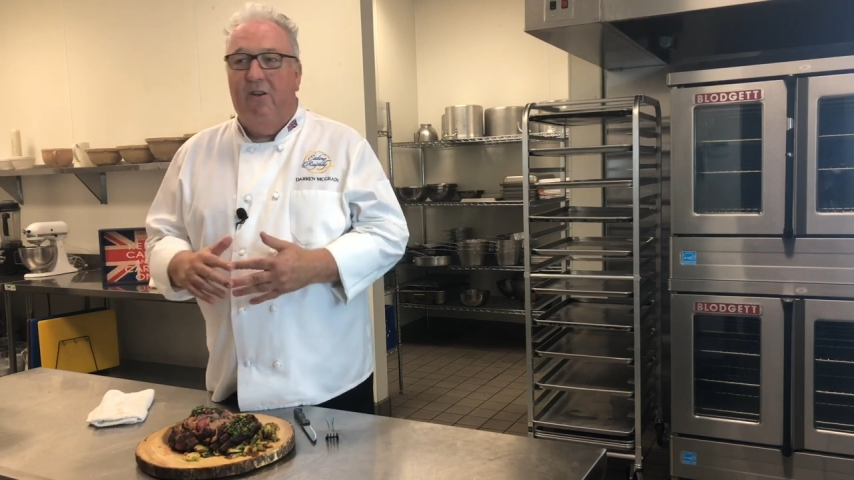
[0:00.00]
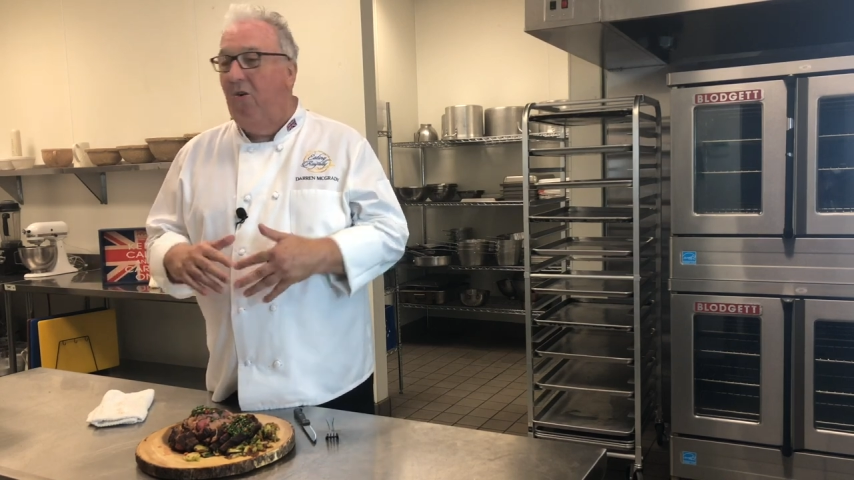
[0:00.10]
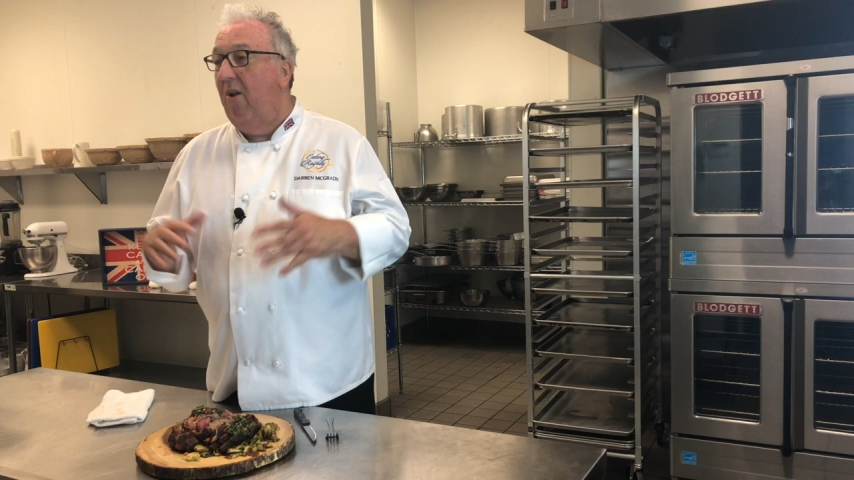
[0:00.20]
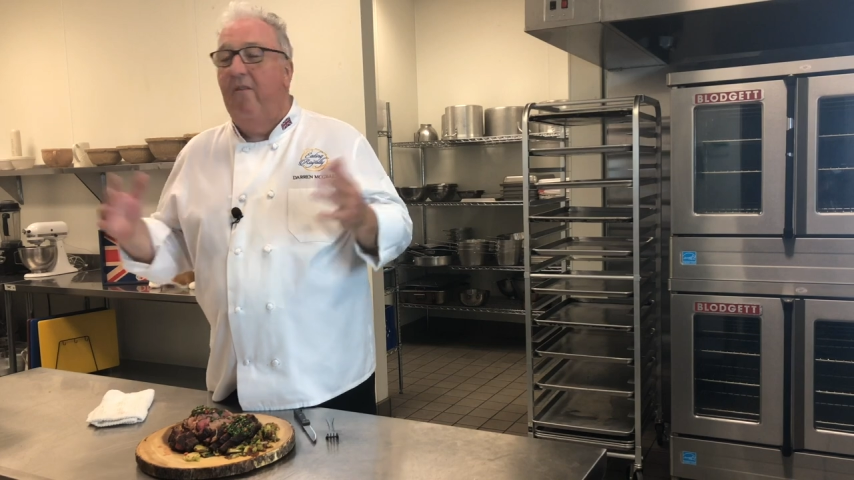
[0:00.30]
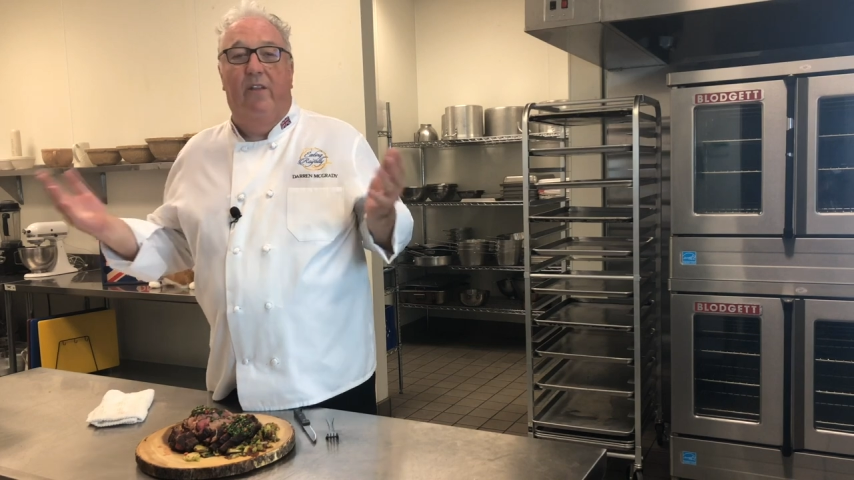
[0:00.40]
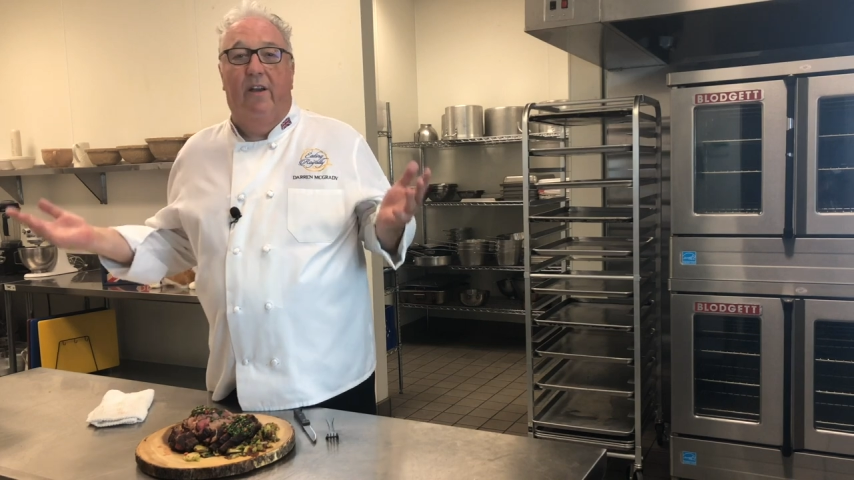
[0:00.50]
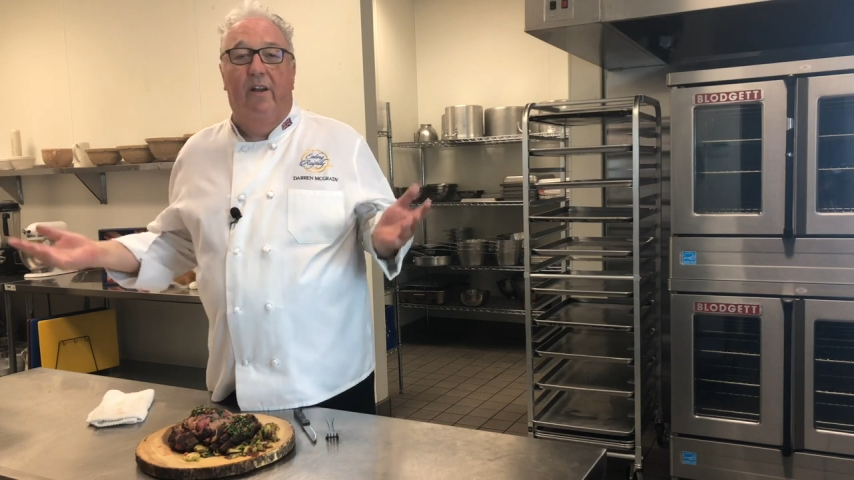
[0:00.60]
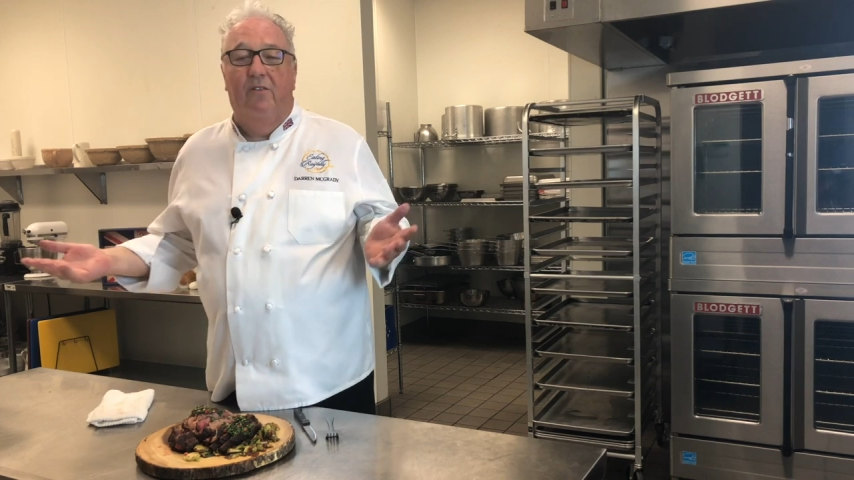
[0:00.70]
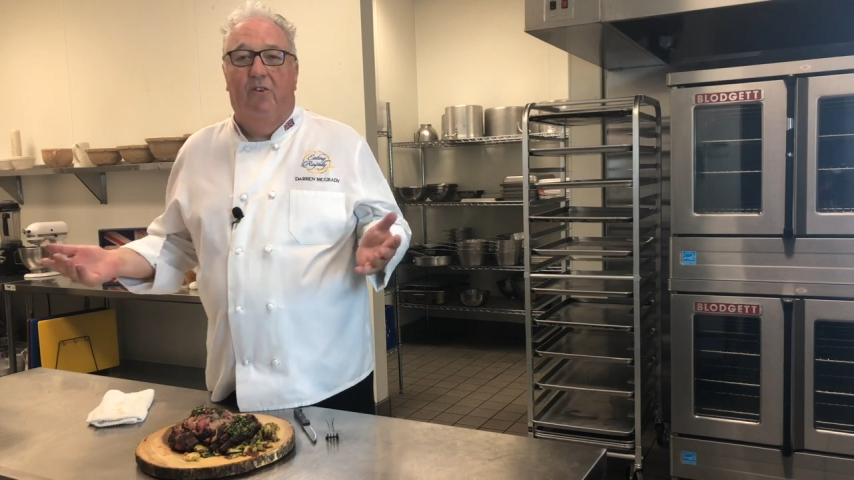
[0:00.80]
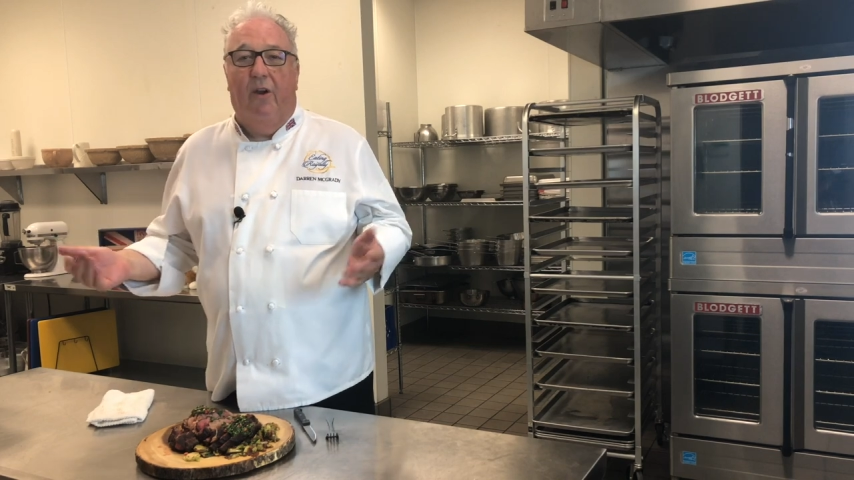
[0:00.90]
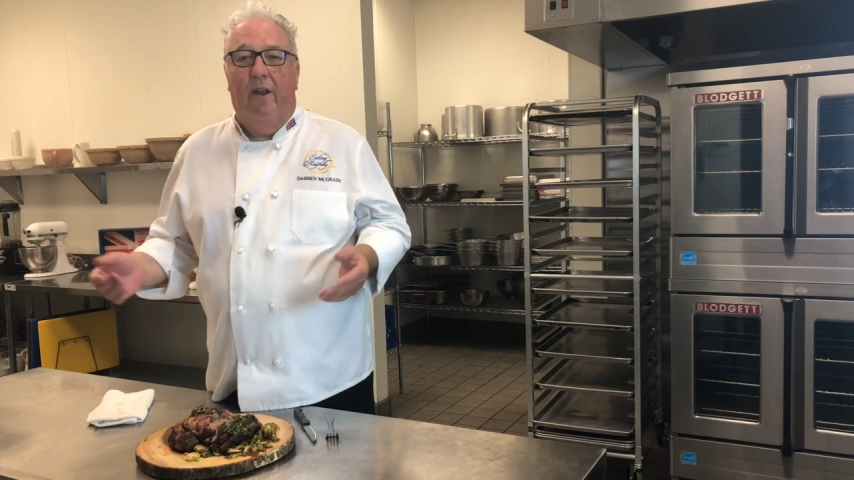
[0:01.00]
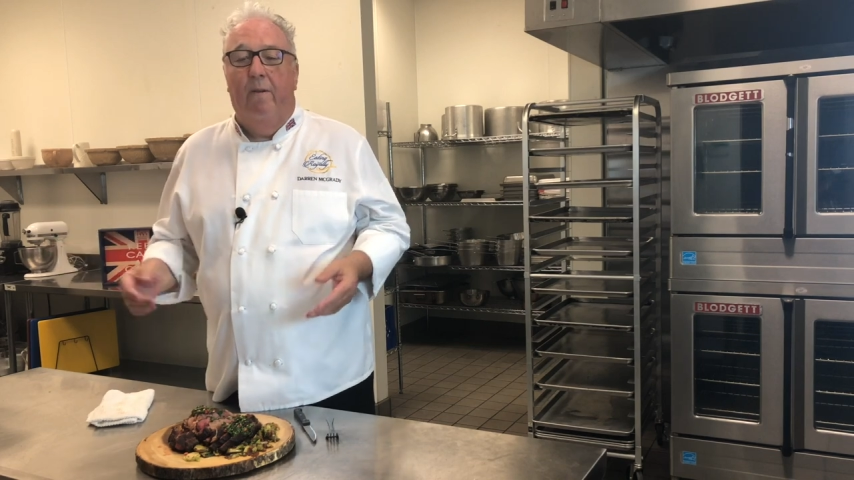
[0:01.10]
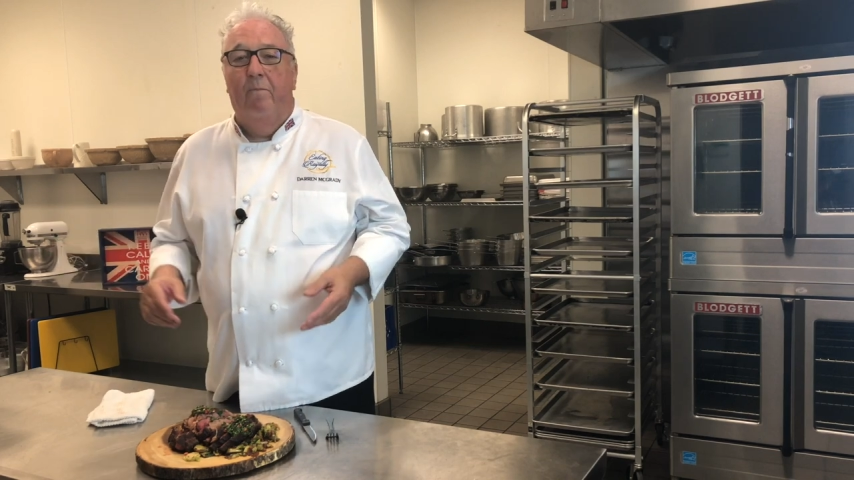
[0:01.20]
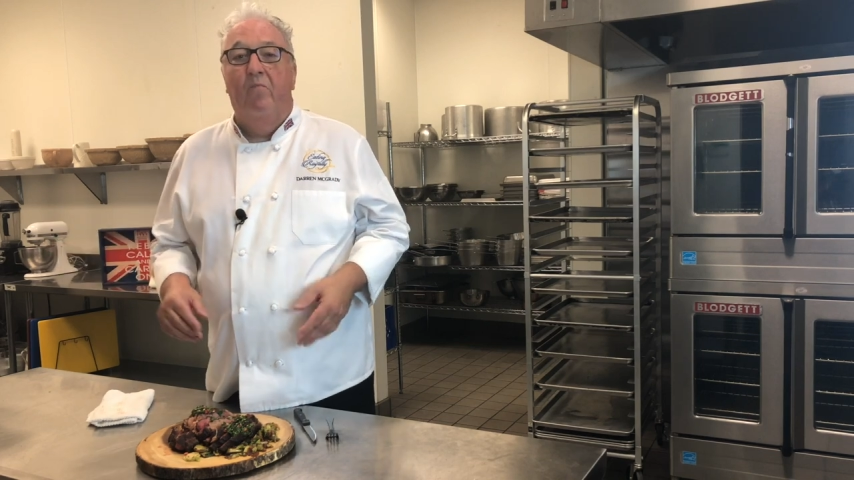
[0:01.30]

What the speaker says: all over the country,